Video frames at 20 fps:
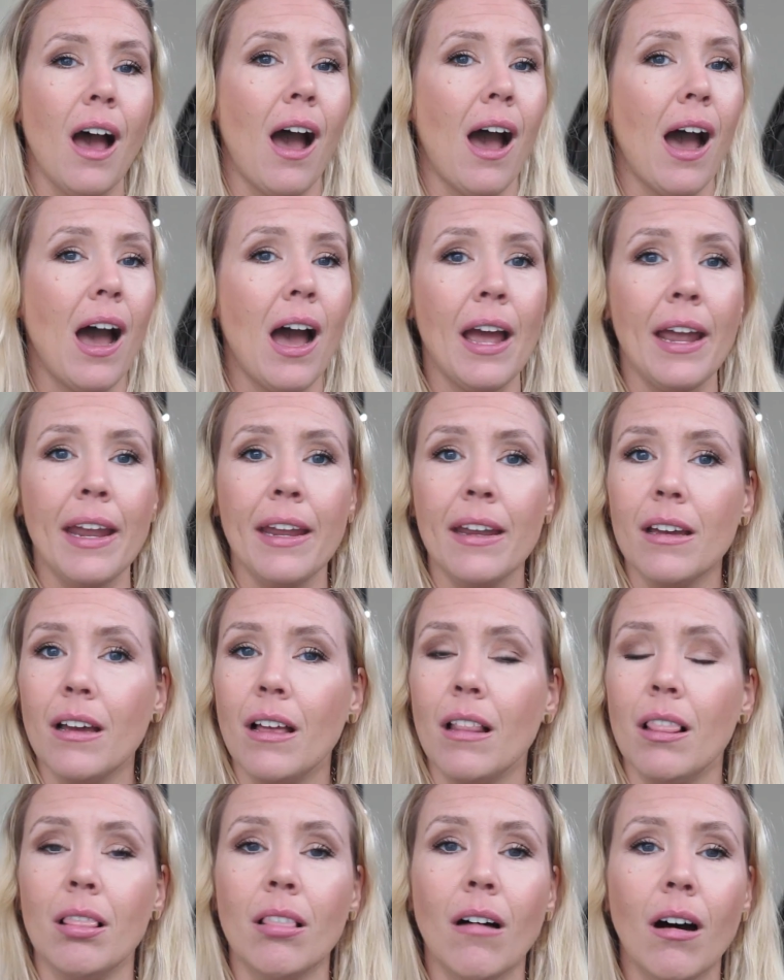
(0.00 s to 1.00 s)
I
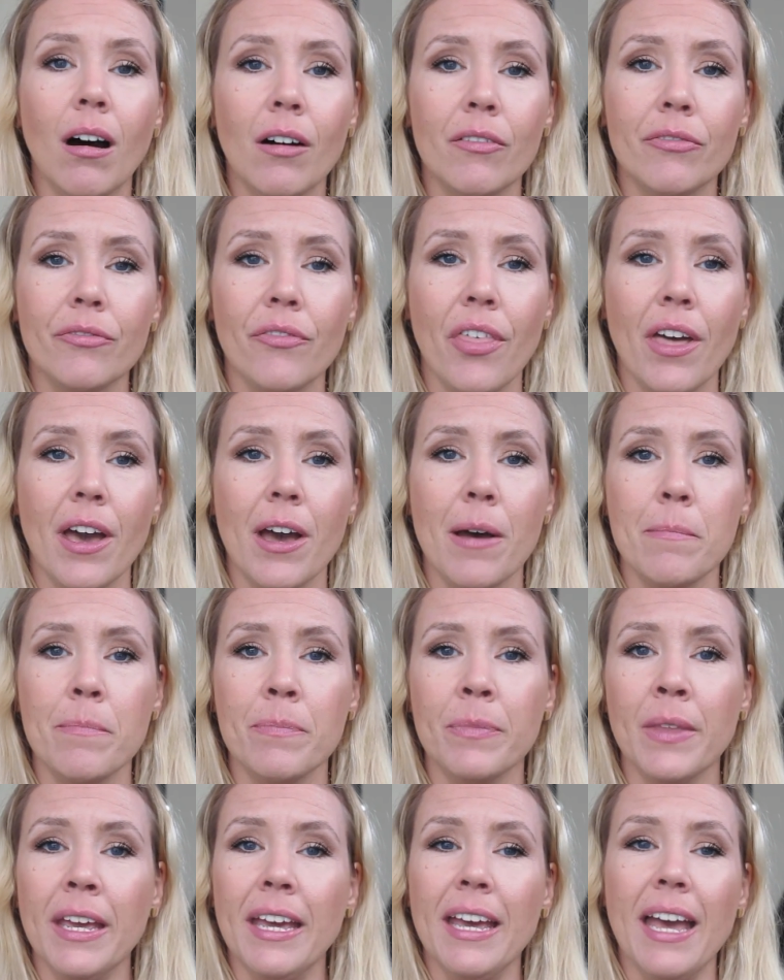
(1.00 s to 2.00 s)
love
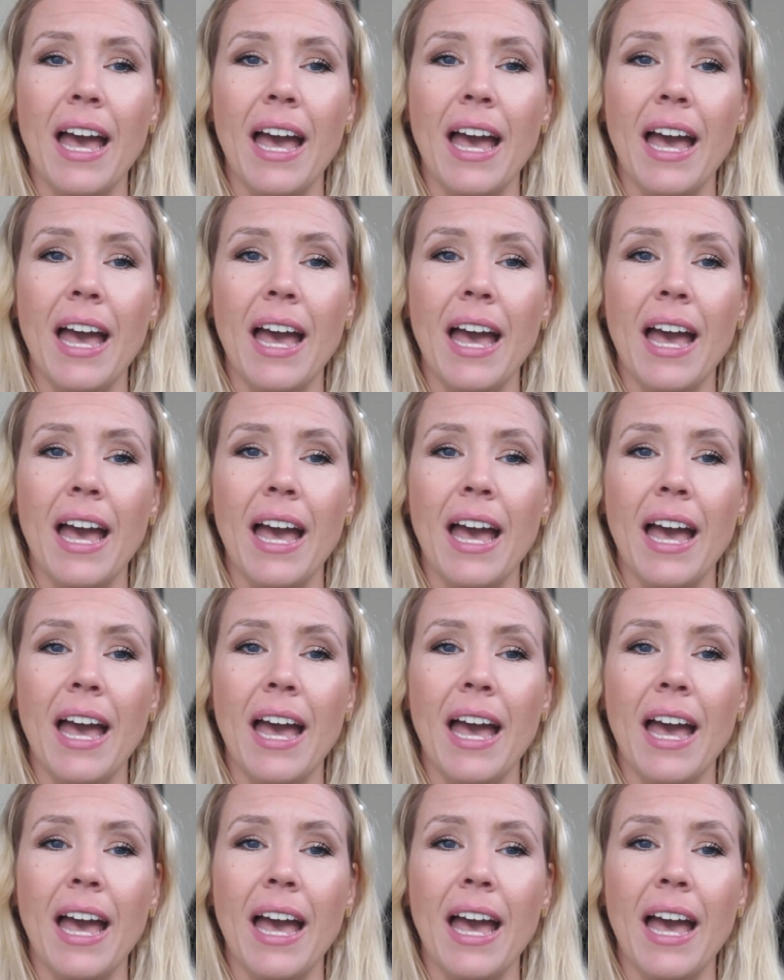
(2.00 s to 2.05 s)
them.